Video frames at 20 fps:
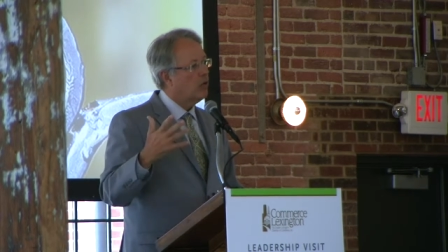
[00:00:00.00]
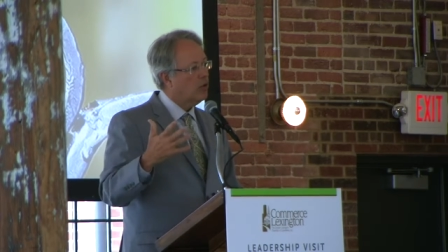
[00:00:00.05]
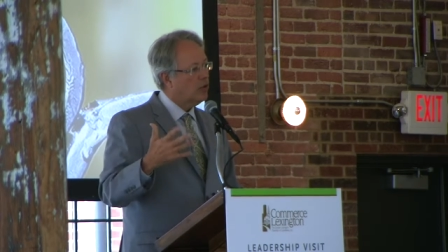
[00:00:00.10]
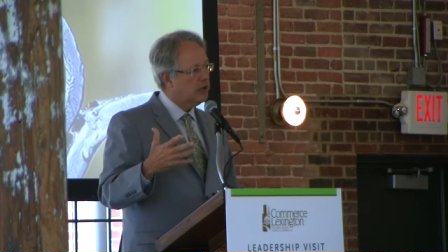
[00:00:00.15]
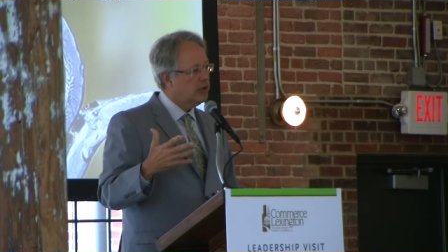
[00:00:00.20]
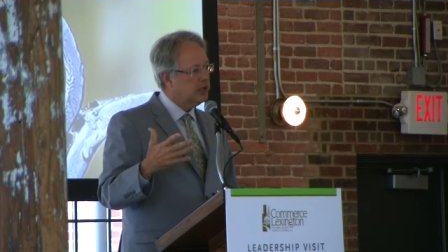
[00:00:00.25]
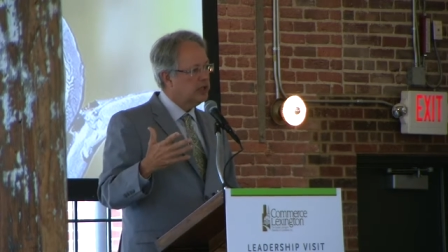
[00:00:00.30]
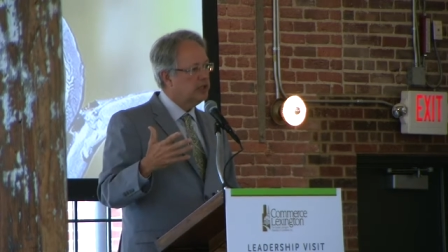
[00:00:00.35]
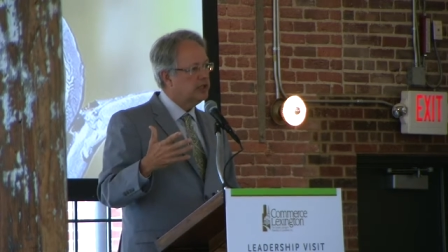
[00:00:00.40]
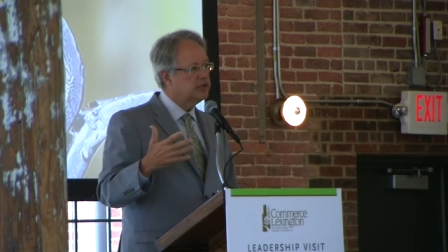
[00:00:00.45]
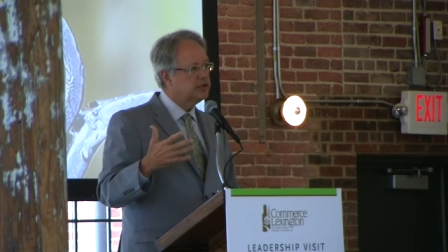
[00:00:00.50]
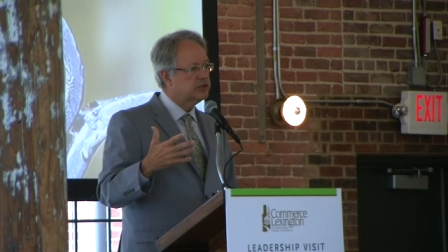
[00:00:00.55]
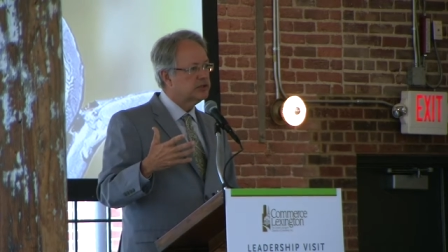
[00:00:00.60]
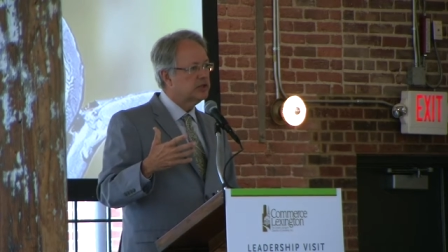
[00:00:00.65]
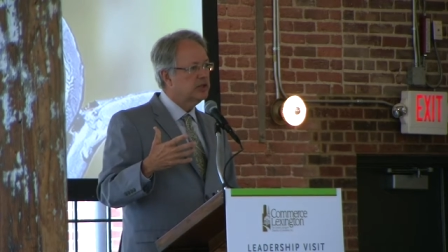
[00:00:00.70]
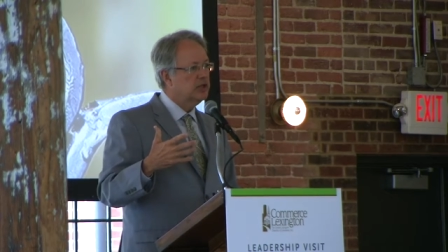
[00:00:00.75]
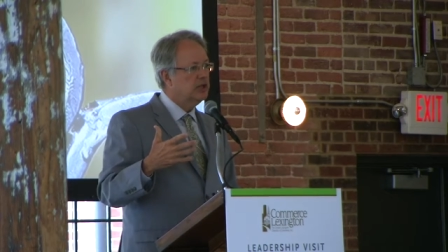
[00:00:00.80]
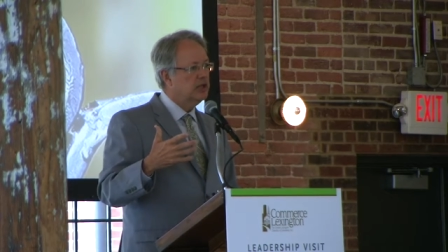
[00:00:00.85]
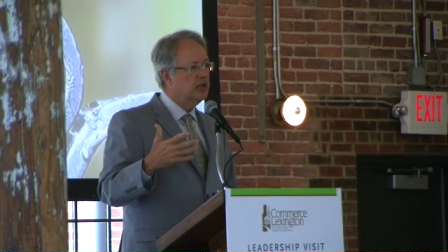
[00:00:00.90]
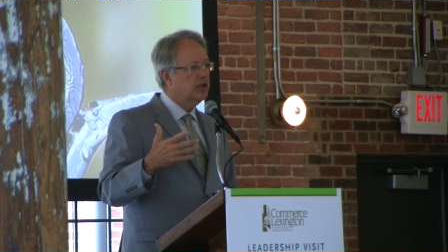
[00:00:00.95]

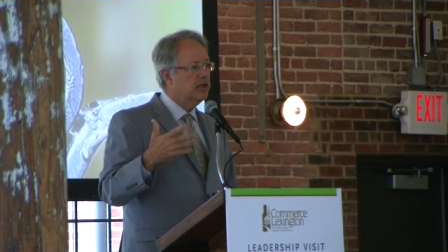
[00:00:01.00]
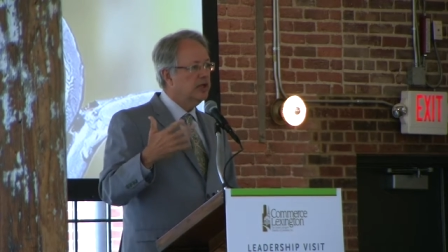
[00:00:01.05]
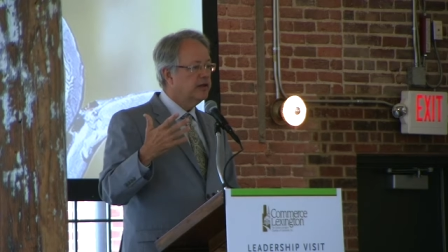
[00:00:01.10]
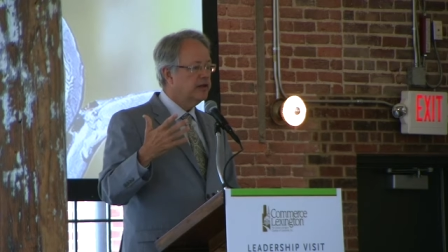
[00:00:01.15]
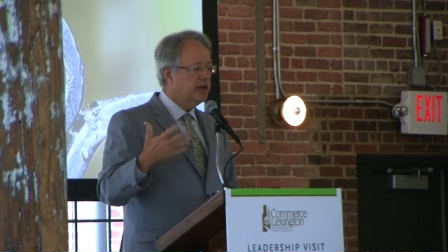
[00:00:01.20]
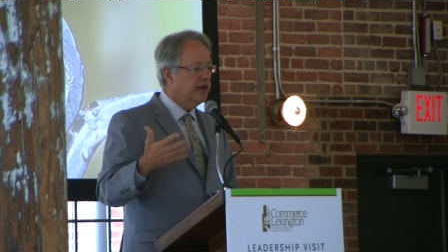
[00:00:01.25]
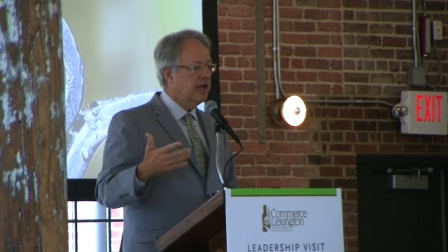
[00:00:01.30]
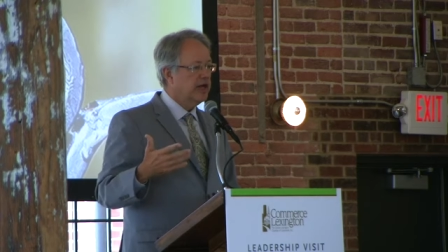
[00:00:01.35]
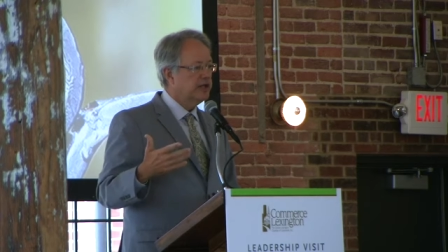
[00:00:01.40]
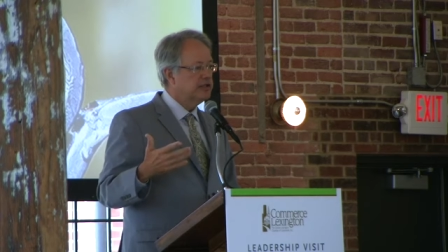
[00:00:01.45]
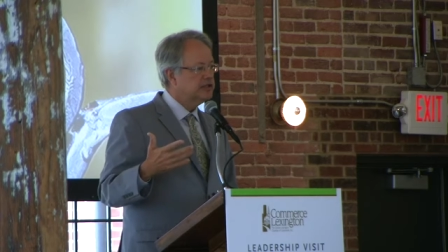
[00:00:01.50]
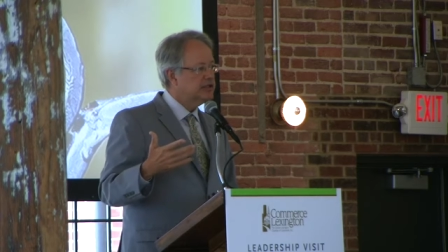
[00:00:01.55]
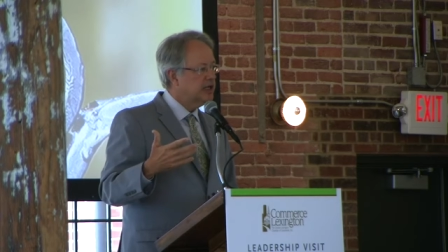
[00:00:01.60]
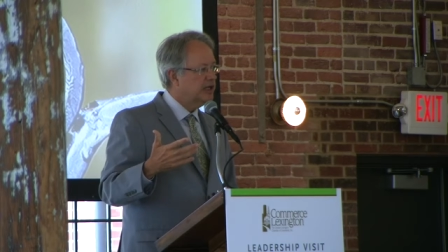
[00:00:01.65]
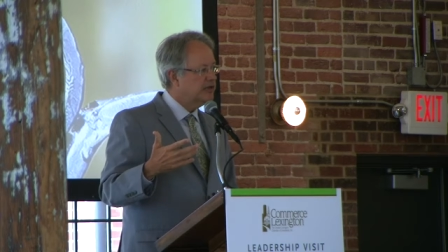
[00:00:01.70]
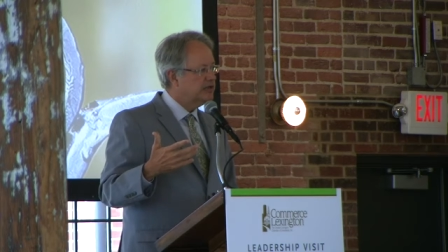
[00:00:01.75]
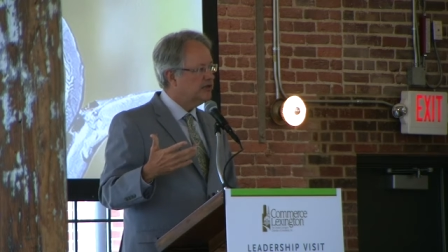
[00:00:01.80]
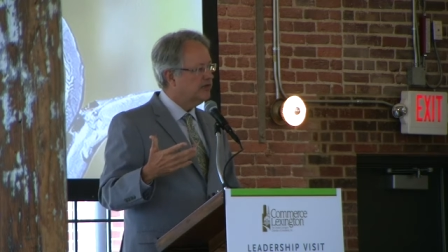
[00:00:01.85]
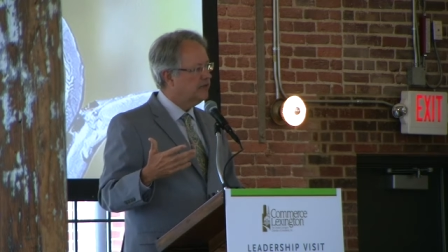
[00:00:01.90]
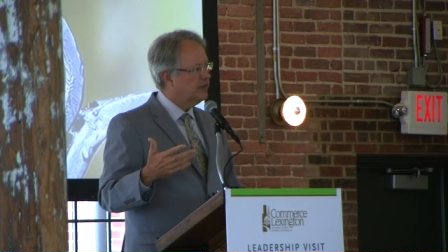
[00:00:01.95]
ordinance in the United
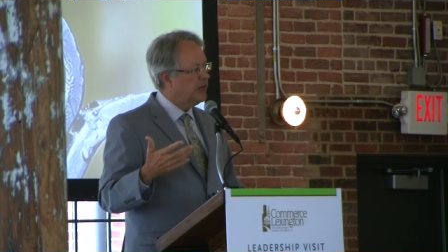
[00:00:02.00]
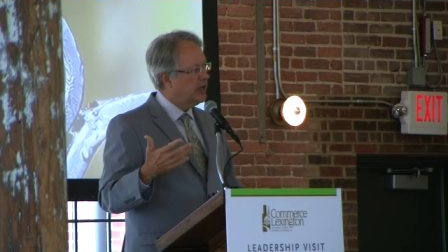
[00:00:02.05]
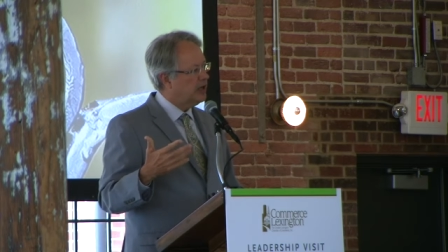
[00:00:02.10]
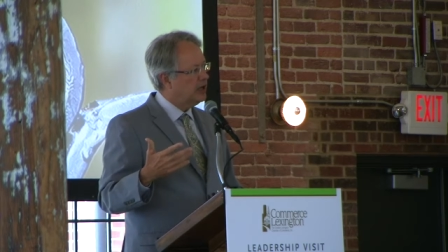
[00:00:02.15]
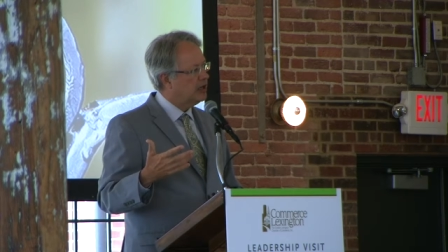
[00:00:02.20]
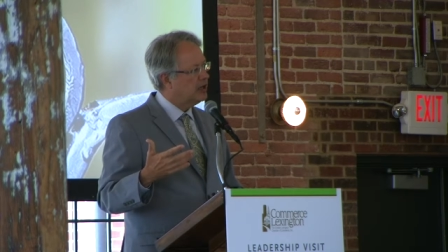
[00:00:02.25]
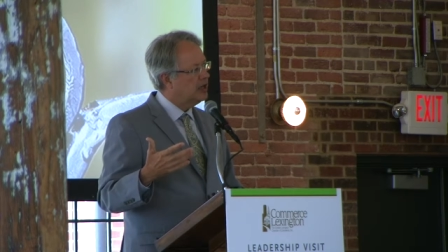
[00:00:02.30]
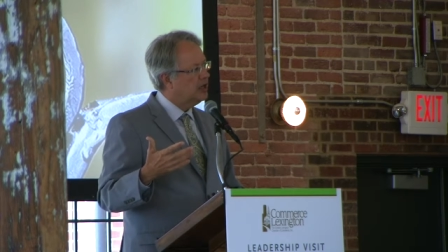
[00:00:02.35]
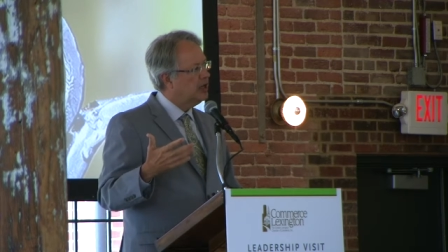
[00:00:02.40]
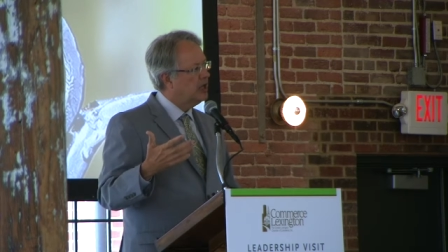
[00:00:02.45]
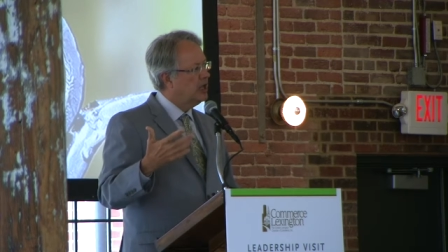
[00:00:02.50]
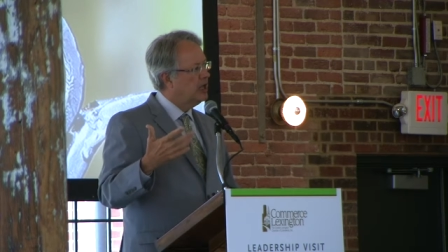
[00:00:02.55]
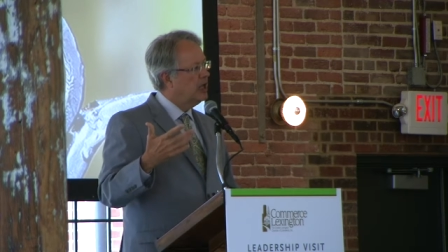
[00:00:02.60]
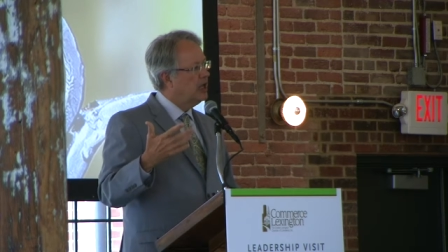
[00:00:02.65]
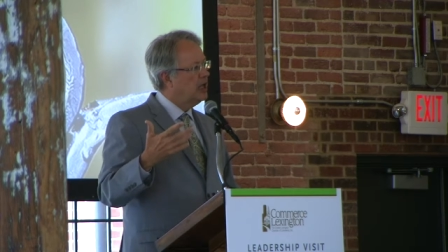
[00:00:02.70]
States of America,